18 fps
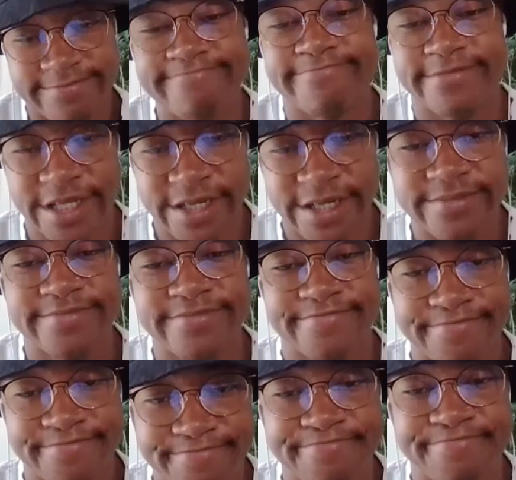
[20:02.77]

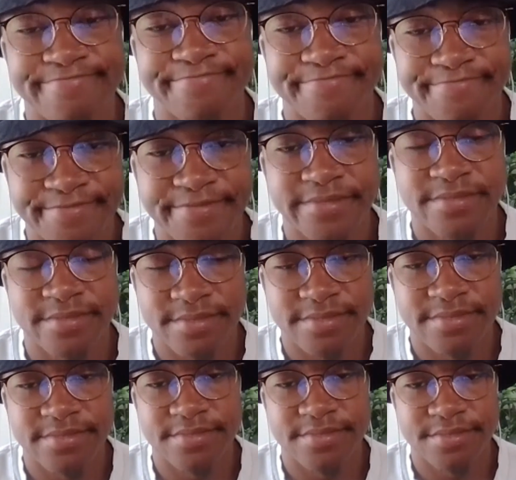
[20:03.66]
Blazers, like the other
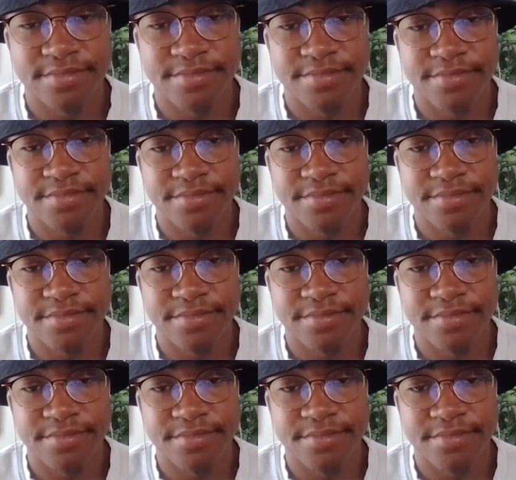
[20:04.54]
teams will put up the